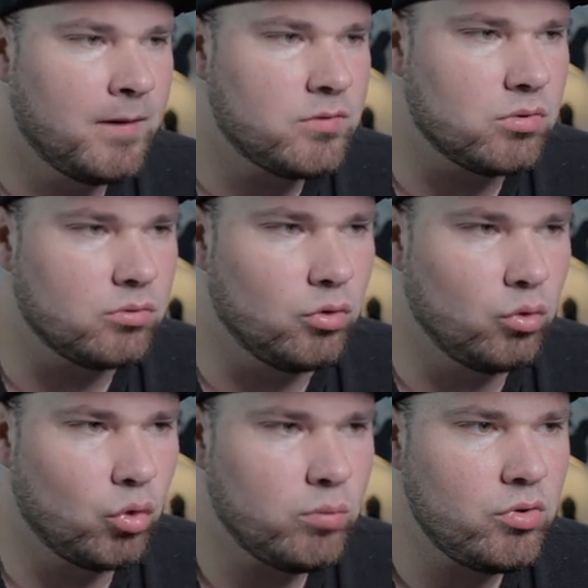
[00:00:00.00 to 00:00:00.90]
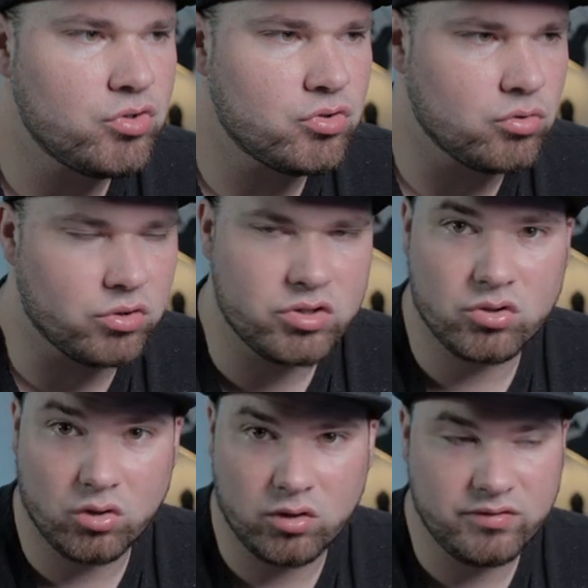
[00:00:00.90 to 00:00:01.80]
So the normal
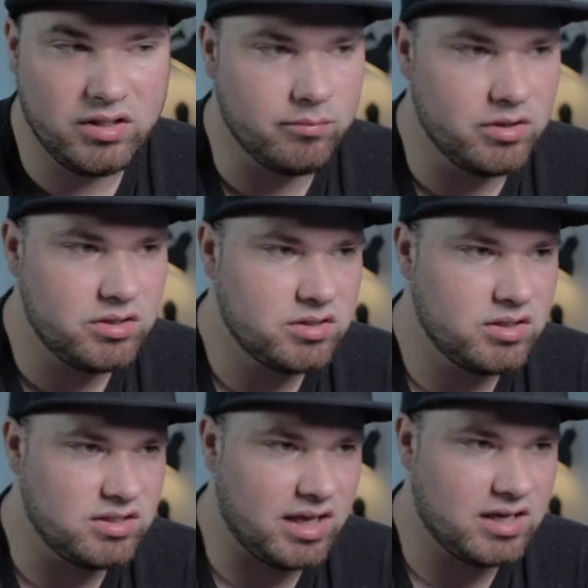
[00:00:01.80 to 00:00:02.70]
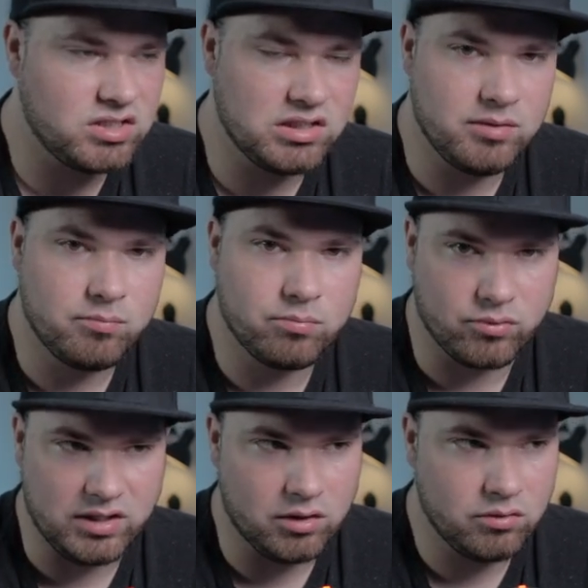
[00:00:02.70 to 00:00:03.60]
source of the image is actually
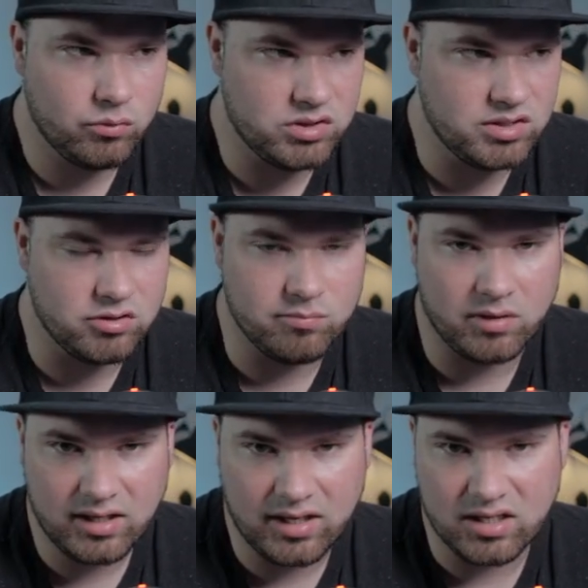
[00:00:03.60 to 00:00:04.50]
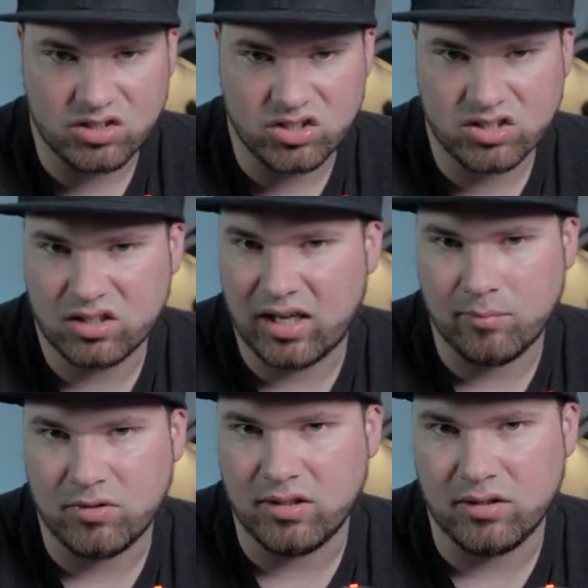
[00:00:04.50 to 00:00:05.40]
preload, which is in my case just an
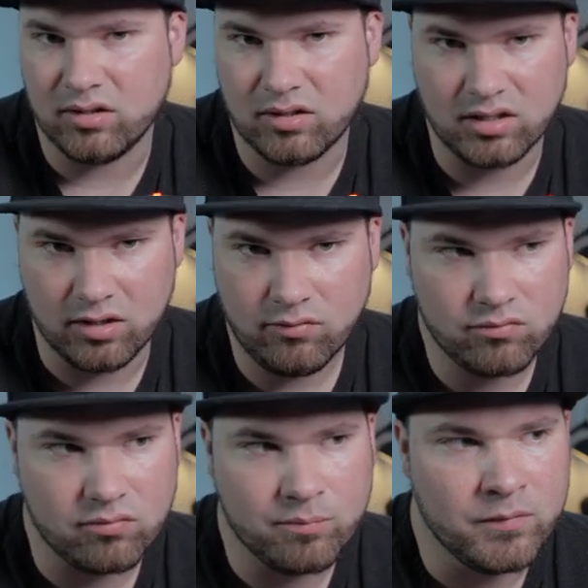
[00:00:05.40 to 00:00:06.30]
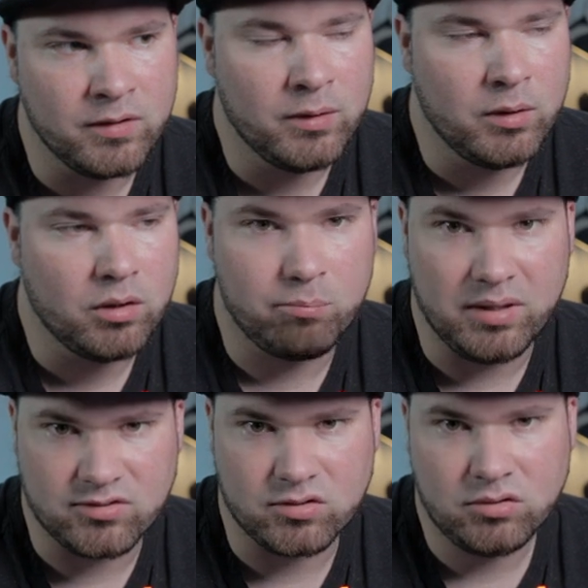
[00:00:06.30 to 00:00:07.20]
empty GIF, a
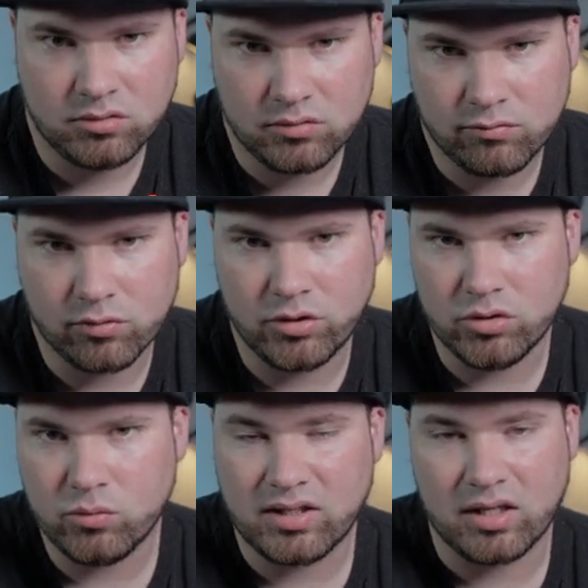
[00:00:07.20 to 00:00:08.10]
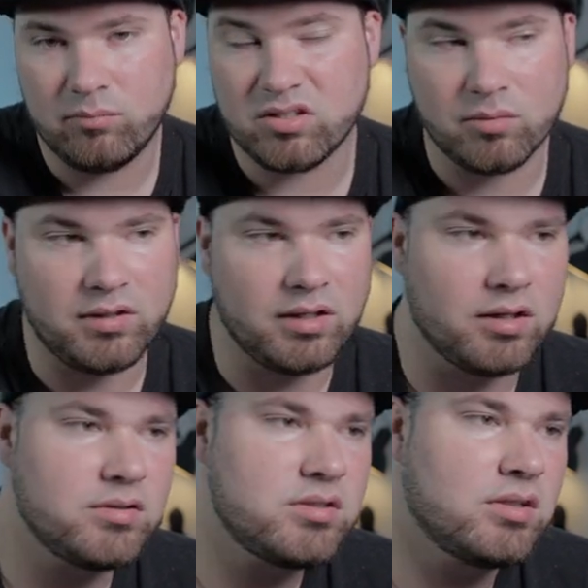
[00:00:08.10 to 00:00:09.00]
pixel. For you, it can be something
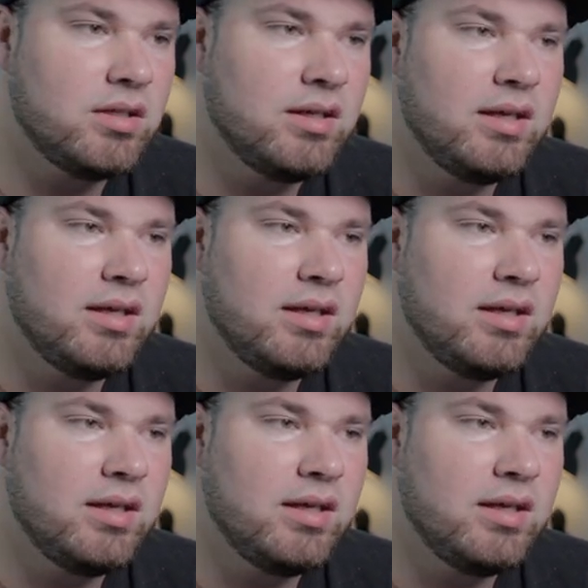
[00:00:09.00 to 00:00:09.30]
else.